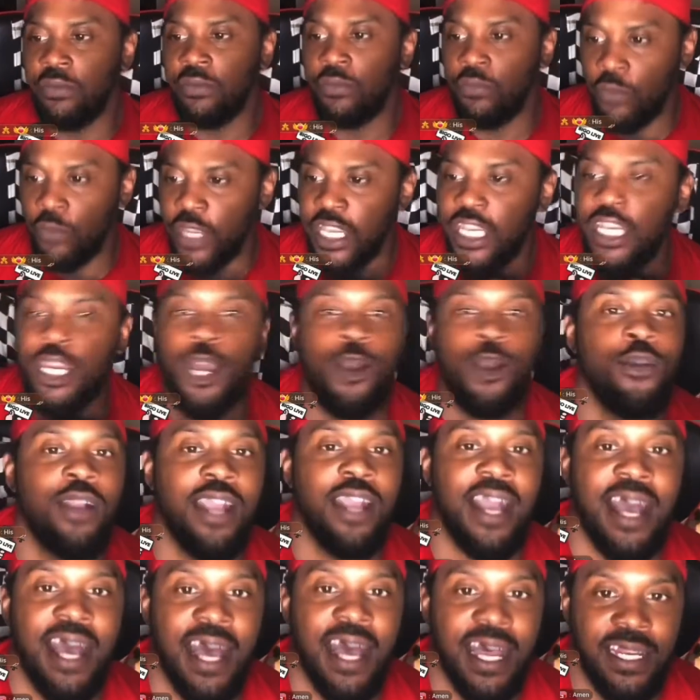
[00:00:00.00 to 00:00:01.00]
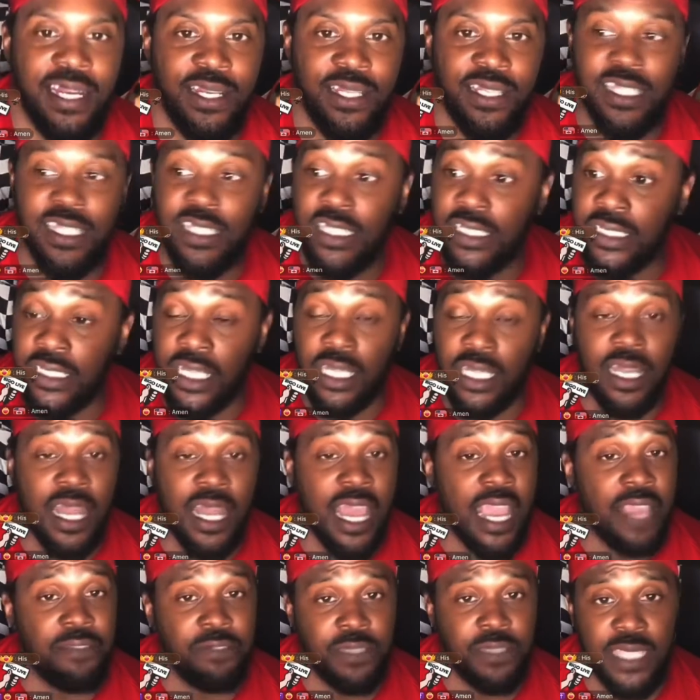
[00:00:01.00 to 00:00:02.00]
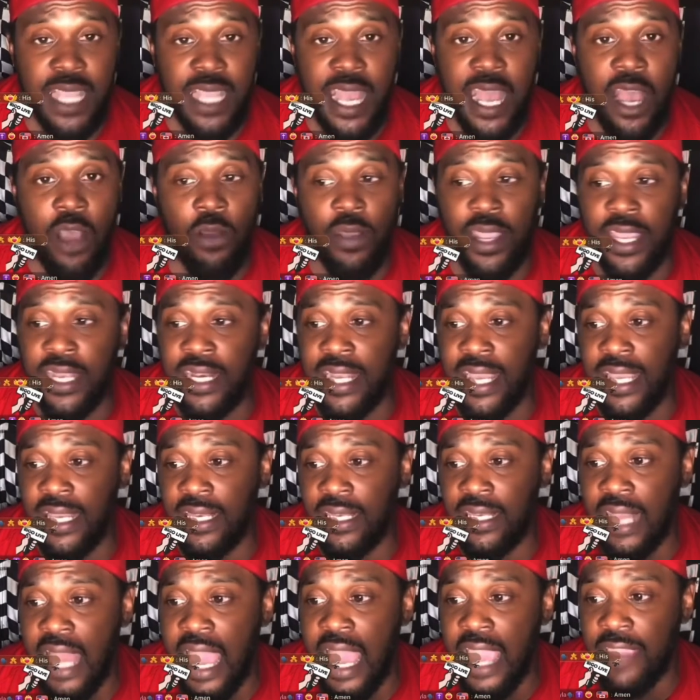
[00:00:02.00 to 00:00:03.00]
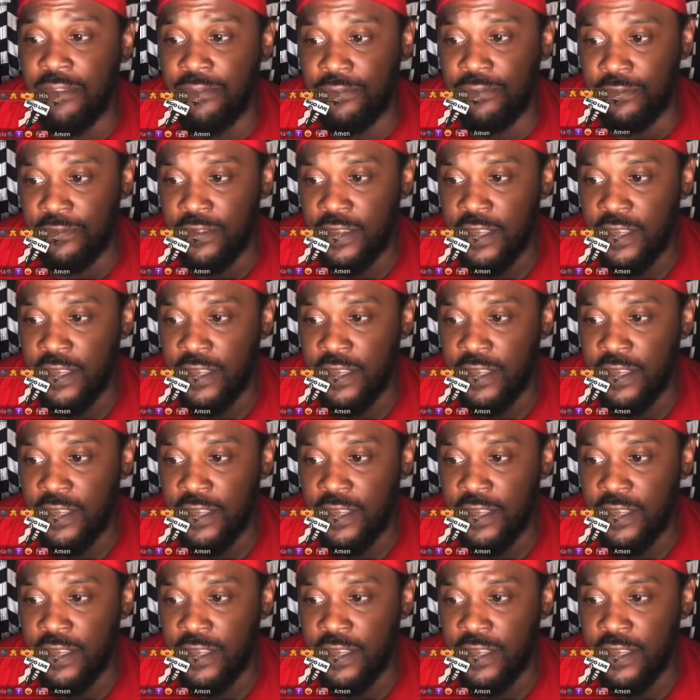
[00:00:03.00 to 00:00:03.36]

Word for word: We know God. This is a lifestyle and a life